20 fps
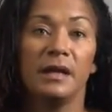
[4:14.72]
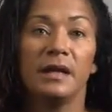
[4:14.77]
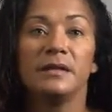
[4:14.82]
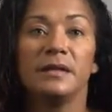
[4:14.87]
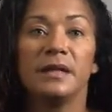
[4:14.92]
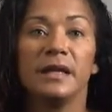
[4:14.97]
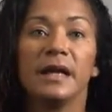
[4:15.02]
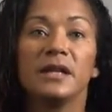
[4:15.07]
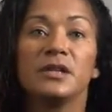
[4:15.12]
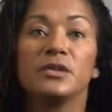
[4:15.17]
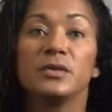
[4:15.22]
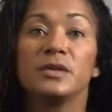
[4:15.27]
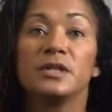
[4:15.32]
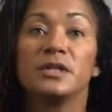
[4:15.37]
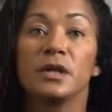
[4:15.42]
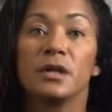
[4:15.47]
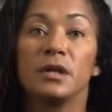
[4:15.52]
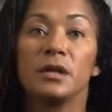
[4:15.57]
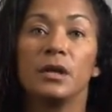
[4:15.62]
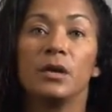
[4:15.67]
The entry
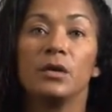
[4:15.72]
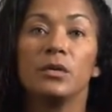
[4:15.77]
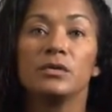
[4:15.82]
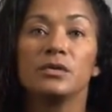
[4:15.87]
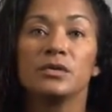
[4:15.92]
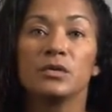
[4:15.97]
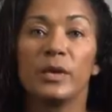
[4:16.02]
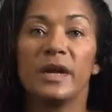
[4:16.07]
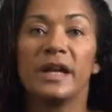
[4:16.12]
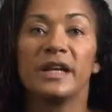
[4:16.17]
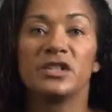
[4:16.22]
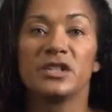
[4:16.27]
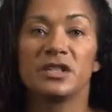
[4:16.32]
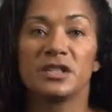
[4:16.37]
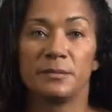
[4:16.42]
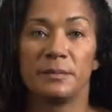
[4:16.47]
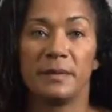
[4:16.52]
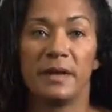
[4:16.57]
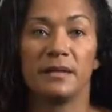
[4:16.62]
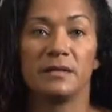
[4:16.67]
to close wage
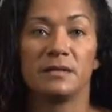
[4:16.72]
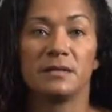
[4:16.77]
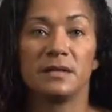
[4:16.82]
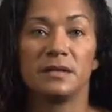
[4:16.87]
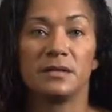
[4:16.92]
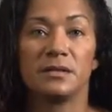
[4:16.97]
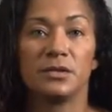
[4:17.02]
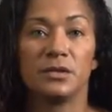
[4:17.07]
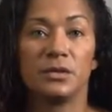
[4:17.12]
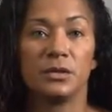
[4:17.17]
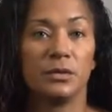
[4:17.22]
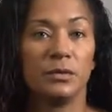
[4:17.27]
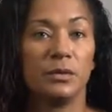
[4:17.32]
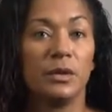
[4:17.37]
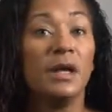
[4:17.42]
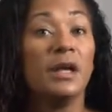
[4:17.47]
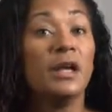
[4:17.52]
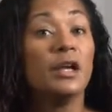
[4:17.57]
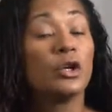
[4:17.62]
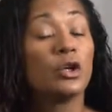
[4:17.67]
expense is to
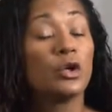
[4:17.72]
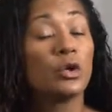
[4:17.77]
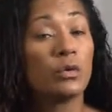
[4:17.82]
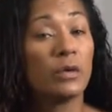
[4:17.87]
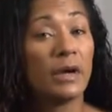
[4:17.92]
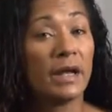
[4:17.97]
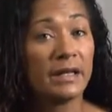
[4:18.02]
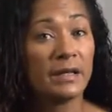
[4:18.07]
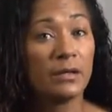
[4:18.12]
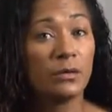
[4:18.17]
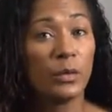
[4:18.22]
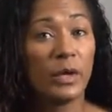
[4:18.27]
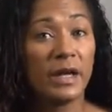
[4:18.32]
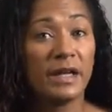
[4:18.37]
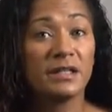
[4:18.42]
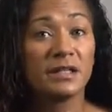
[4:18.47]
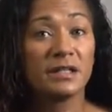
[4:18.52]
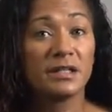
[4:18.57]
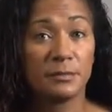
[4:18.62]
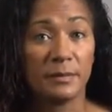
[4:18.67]
credit
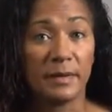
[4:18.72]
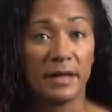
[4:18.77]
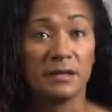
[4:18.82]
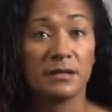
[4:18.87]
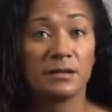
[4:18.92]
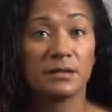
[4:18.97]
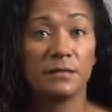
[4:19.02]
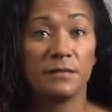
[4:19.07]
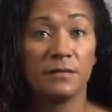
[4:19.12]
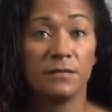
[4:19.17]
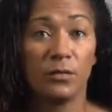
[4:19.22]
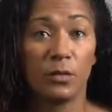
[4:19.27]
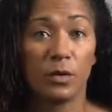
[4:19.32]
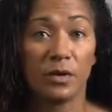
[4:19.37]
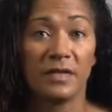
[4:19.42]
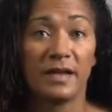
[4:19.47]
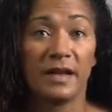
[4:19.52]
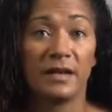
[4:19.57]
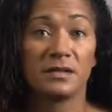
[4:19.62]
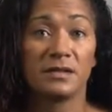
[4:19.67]
wage expense
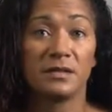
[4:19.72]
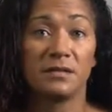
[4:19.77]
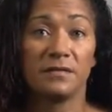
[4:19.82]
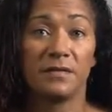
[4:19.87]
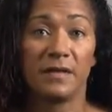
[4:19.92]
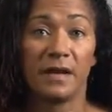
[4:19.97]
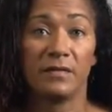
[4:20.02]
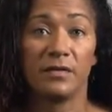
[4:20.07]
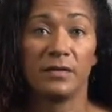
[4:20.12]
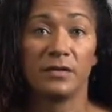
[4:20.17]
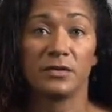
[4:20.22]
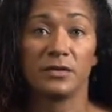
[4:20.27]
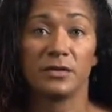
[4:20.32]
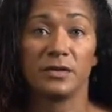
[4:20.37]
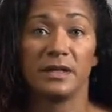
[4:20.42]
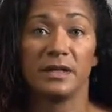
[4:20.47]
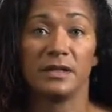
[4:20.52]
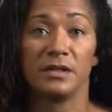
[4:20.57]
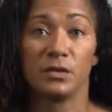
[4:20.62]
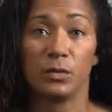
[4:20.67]

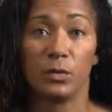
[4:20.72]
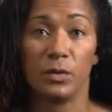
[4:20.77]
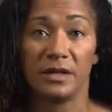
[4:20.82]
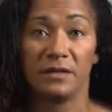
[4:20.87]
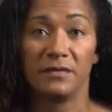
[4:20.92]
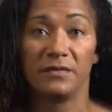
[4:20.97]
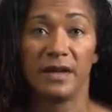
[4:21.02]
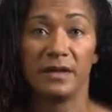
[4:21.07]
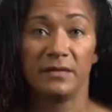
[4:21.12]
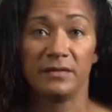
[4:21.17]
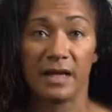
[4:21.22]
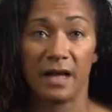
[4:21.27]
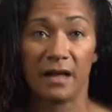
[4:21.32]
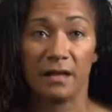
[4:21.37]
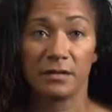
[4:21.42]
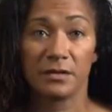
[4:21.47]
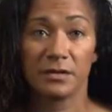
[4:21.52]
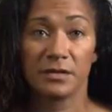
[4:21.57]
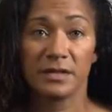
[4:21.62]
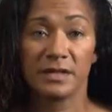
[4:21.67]

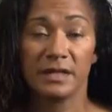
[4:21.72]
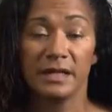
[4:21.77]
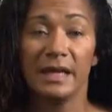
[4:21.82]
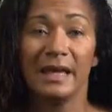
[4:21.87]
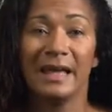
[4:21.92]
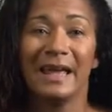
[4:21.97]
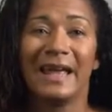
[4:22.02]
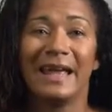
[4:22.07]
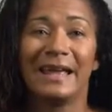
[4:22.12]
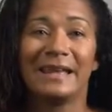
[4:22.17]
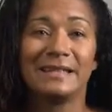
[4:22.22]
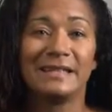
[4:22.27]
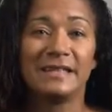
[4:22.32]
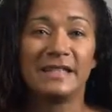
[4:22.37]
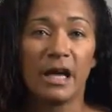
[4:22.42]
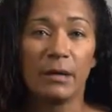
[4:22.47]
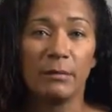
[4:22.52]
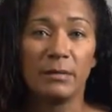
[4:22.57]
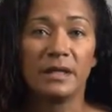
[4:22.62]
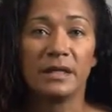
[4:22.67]
$4,525 and
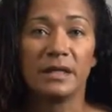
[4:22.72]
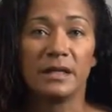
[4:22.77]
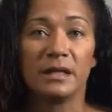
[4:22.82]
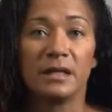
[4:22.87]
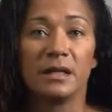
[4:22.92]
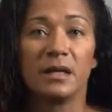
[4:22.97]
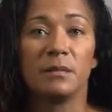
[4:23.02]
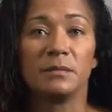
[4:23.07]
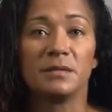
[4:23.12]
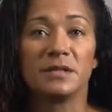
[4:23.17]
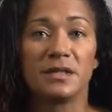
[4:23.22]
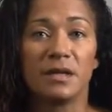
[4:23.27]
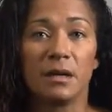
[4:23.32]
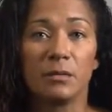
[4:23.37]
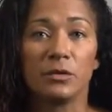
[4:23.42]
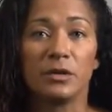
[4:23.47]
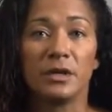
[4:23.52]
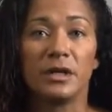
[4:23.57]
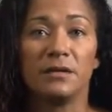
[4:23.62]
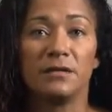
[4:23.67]
debit income
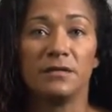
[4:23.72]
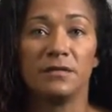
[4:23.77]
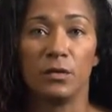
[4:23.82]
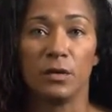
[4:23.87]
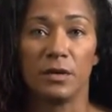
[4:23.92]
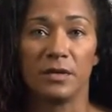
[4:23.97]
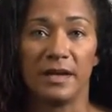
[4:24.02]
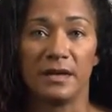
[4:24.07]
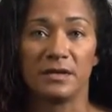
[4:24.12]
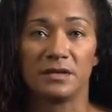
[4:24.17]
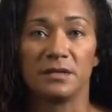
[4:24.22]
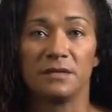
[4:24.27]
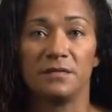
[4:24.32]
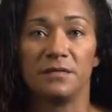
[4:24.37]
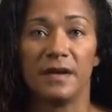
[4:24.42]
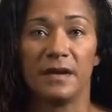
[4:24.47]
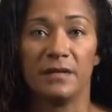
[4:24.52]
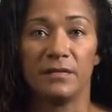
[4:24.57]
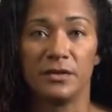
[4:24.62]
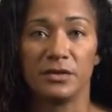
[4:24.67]
summary
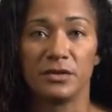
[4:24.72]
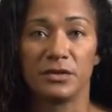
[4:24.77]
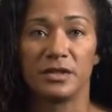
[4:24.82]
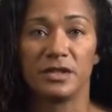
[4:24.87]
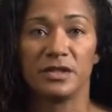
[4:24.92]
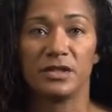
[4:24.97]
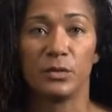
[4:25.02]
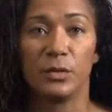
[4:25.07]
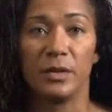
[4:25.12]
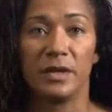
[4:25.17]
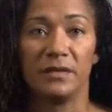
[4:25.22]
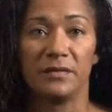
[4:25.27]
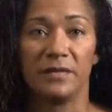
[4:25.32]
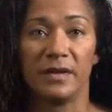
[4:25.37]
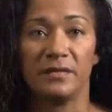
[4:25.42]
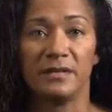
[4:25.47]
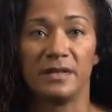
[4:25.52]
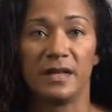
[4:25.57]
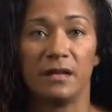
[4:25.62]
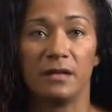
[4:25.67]

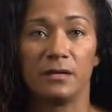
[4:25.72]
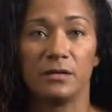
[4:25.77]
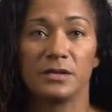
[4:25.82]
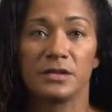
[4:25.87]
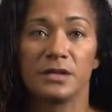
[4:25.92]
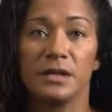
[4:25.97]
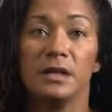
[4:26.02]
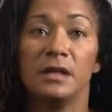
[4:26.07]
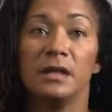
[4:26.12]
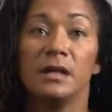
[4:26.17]
$4,525.